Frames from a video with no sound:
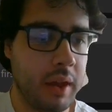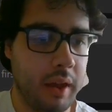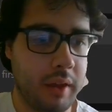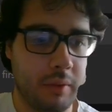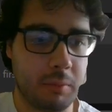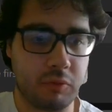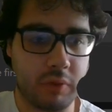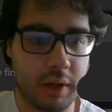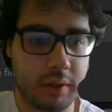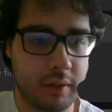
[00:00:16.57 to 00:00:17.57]
and
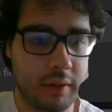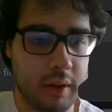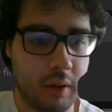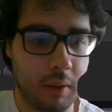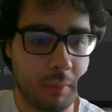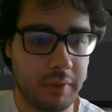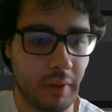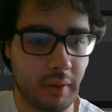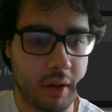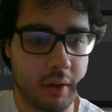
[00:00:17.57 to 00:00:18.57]
subtracting elements at